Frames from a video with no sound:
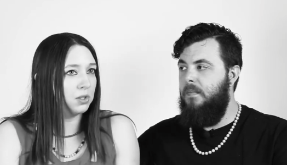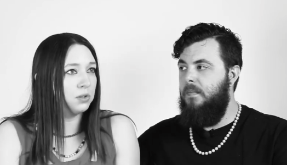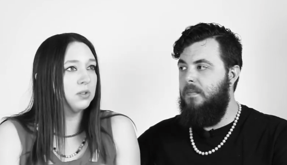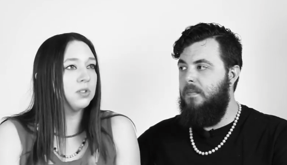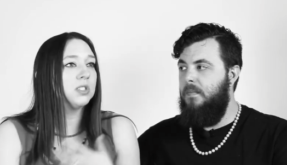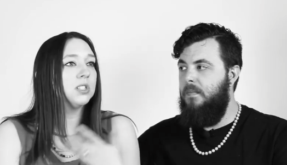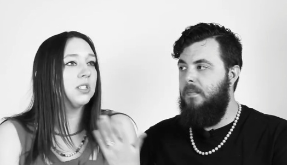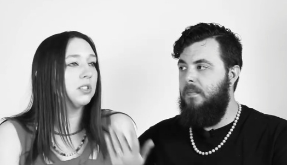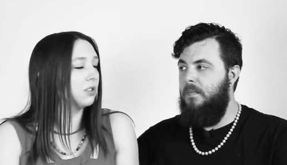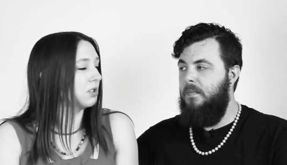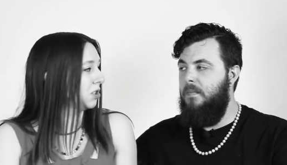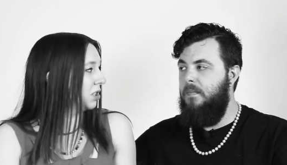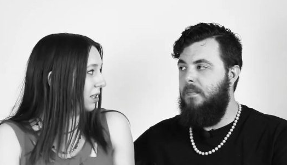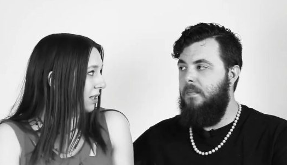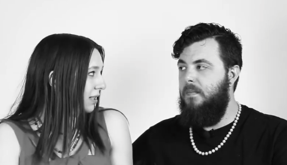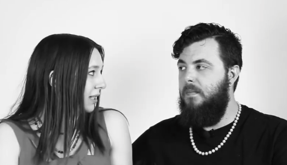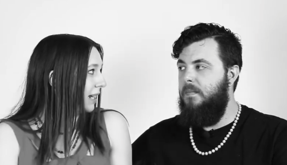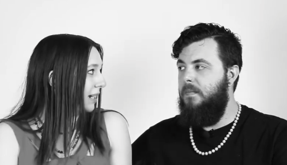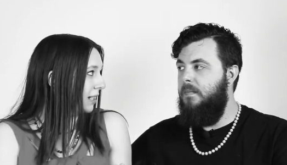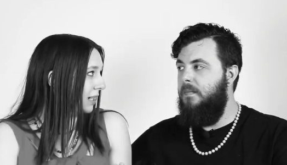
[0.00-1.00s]
Speaker 1: you still
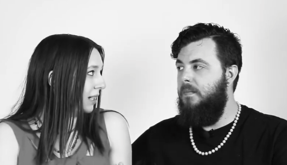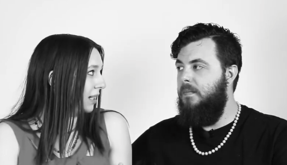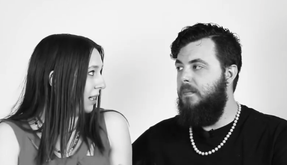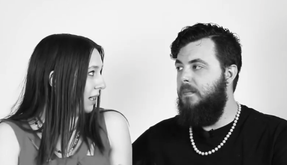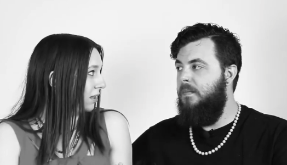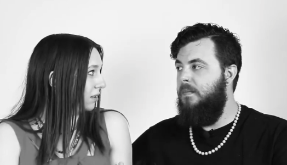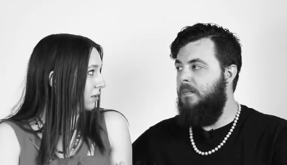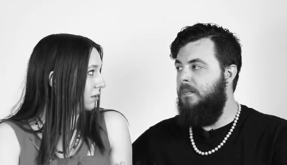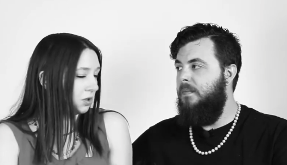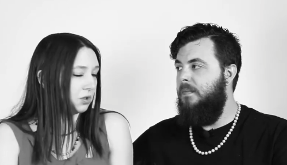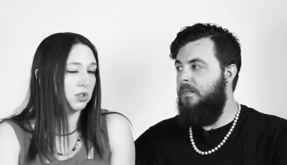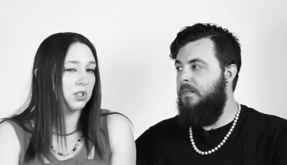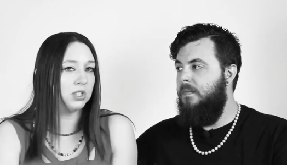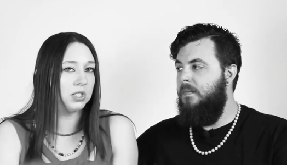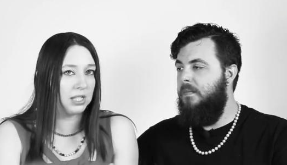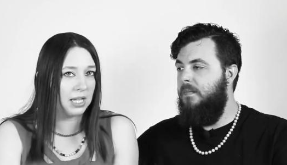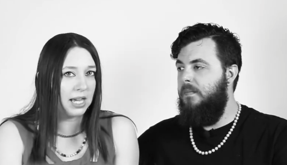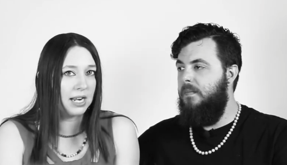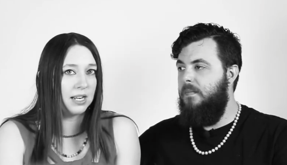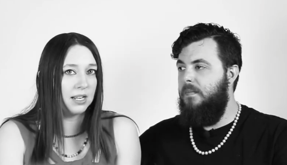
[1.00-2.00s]
should send it in. You
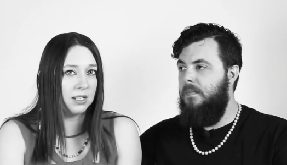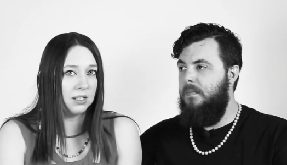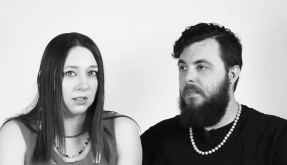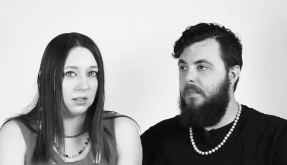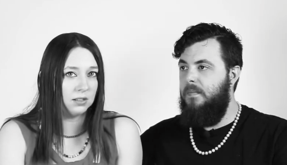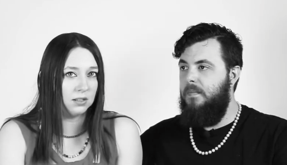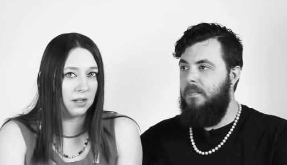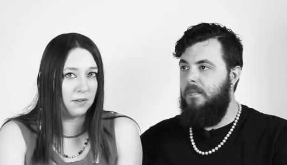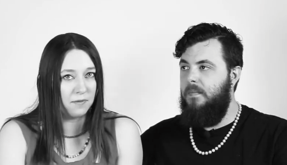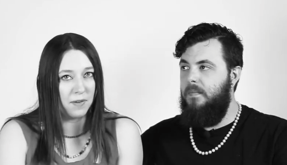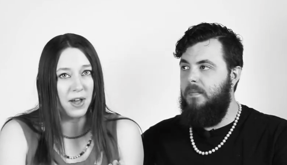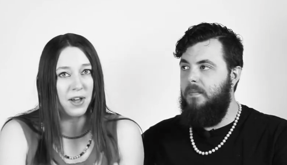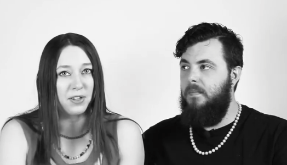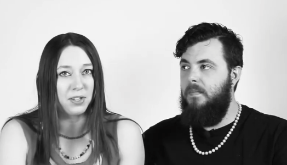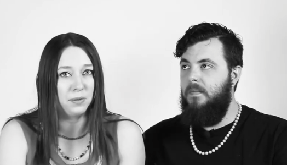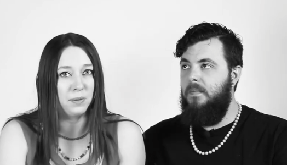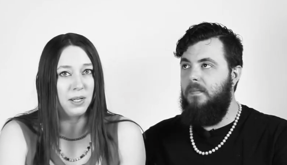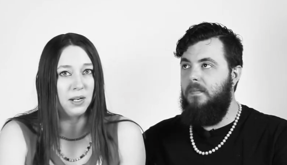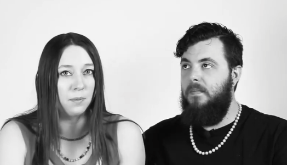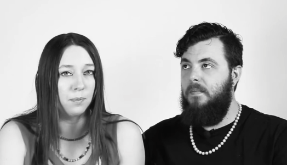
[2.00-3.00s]
should get it
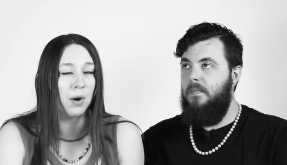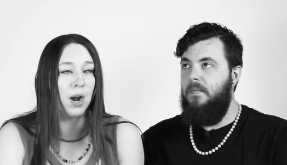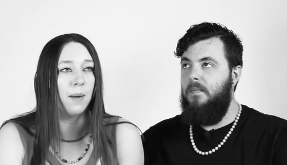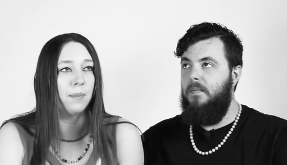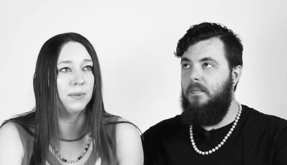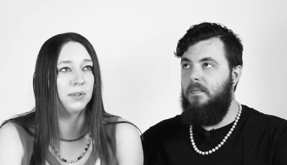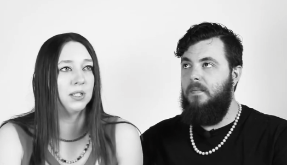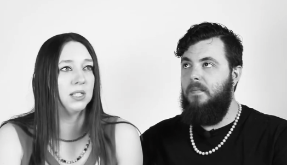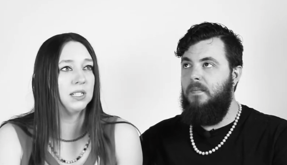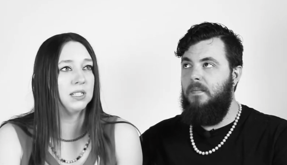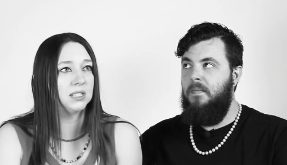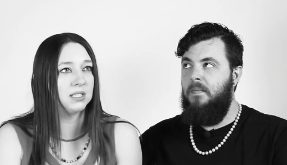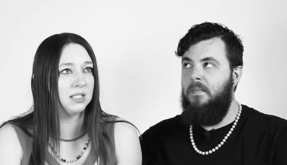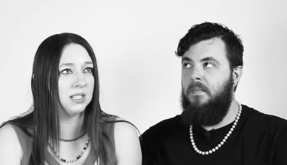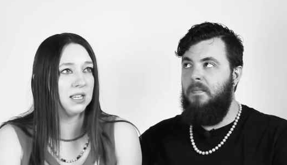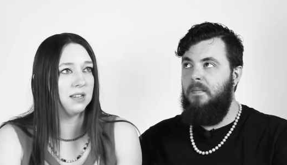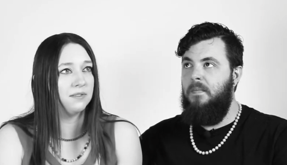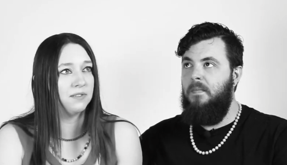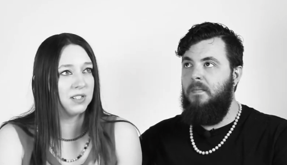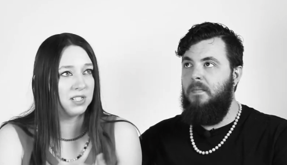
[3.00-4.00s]
evaluated properly to
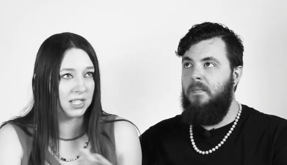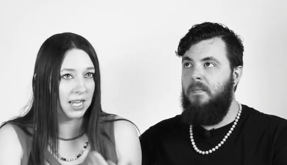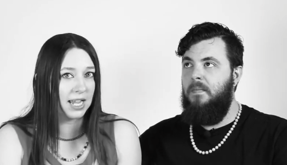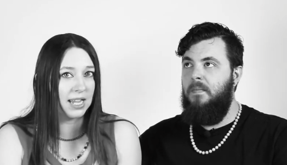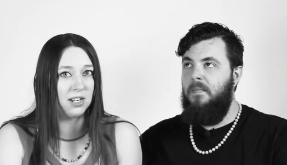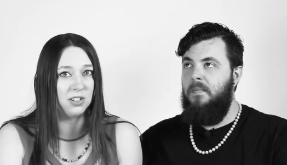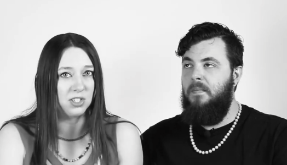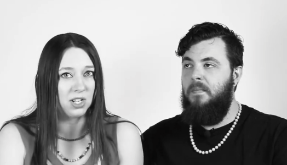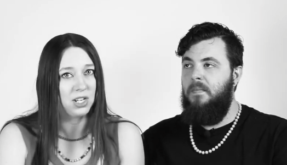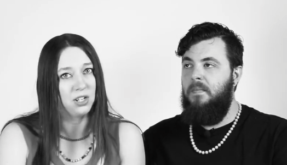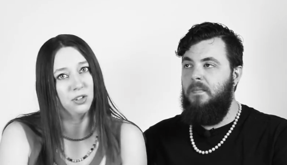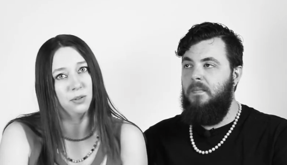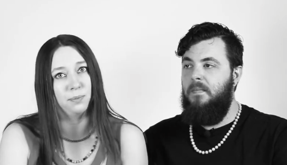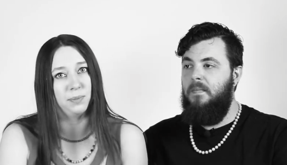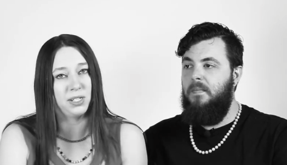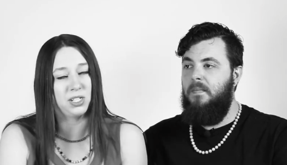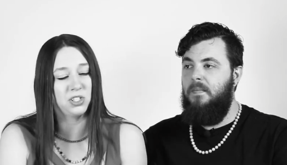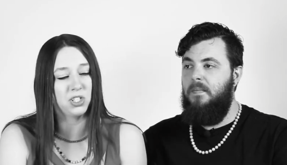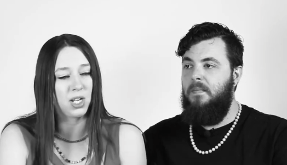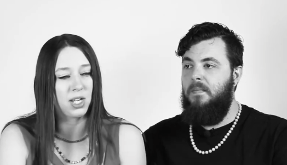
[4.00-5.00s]
see if it's A jade or
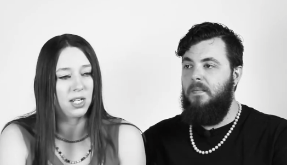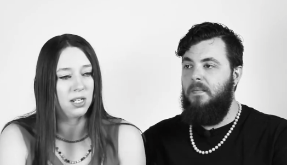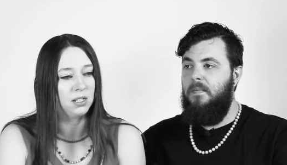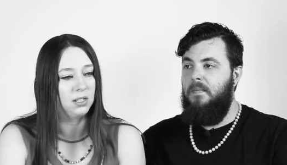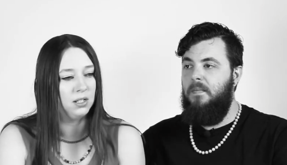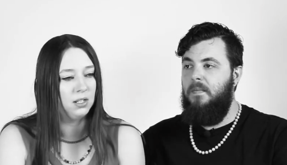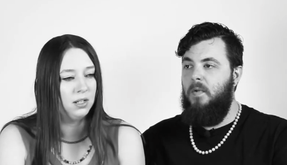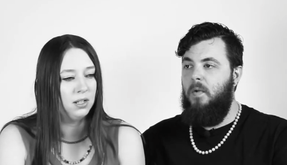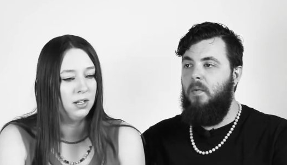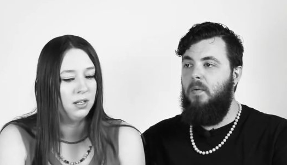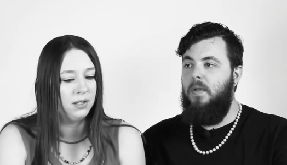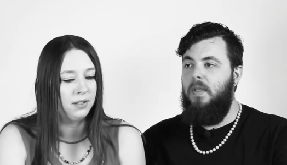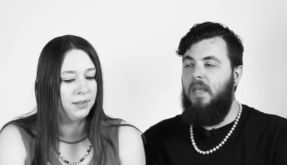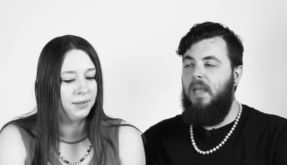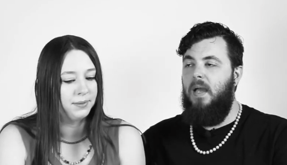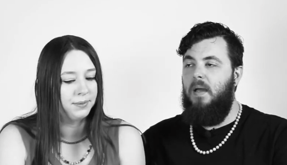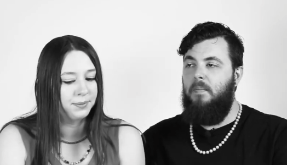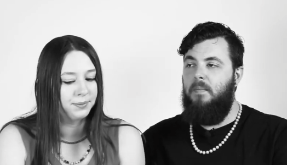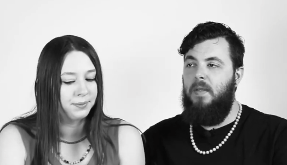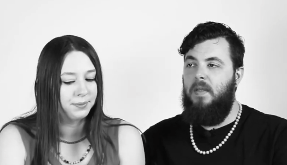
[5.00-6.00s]
B jade.
Speaker 2: Well,
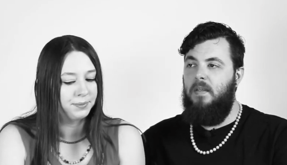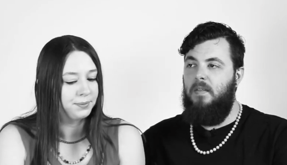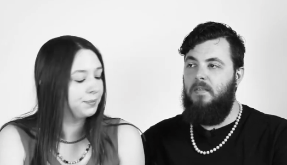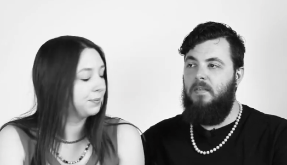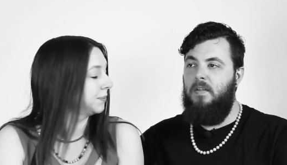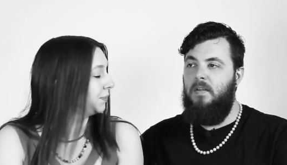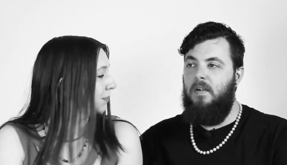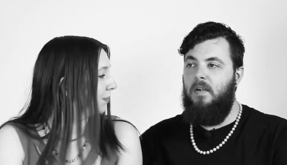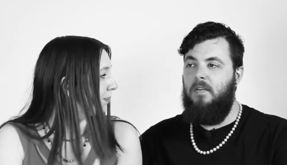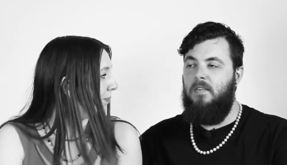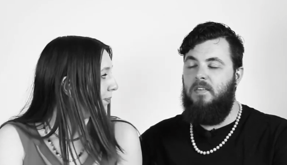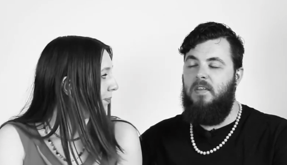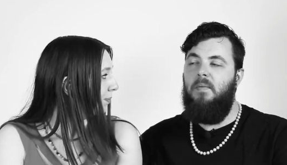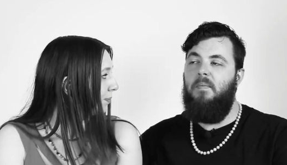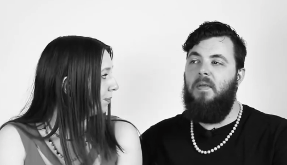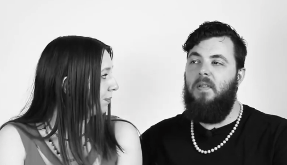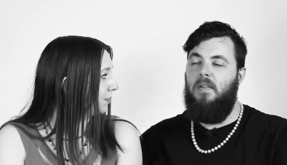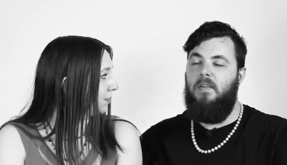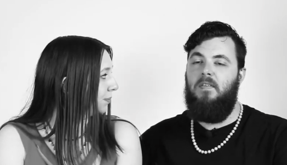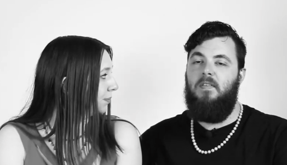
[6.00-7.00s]
yeah, because there are
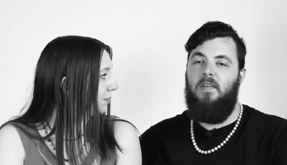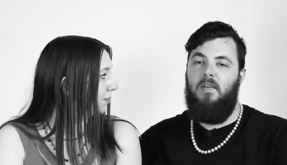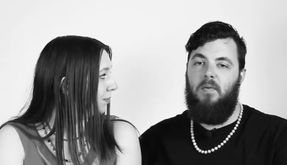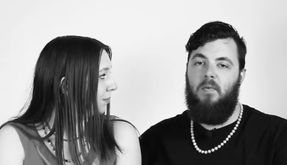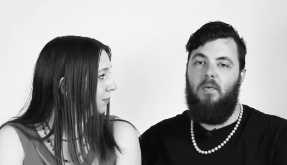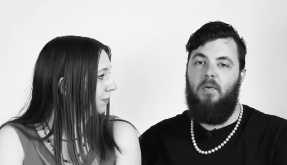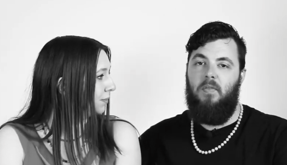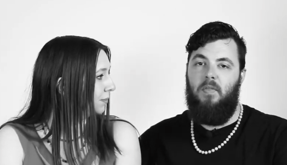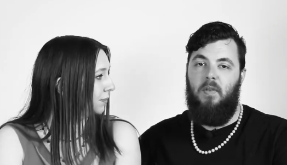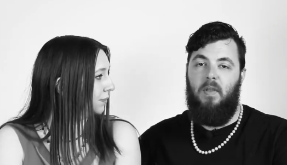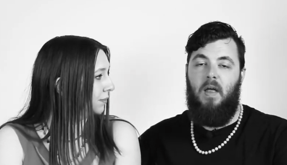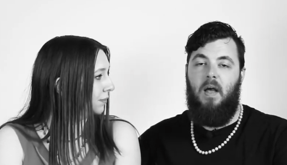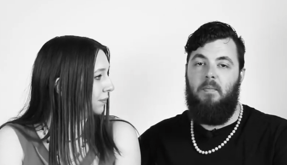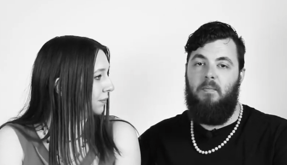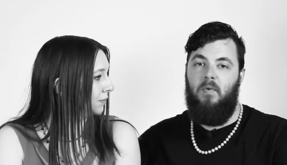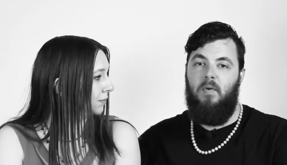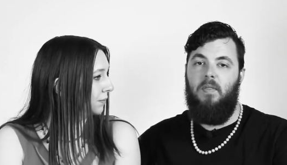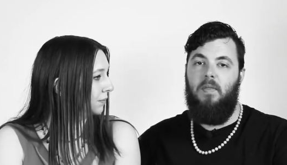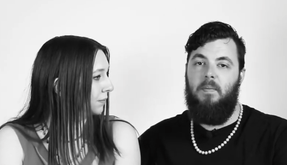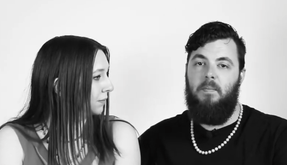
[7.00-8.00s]
simulants that are worth a lot
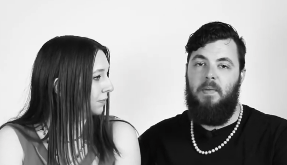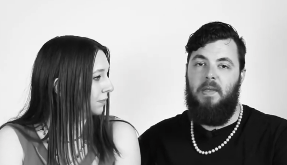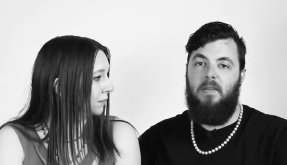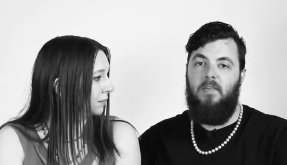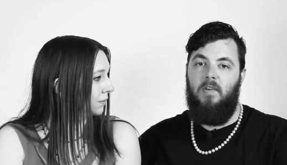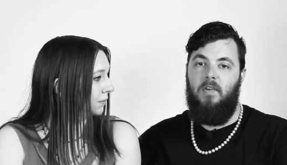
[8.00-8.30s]
more than B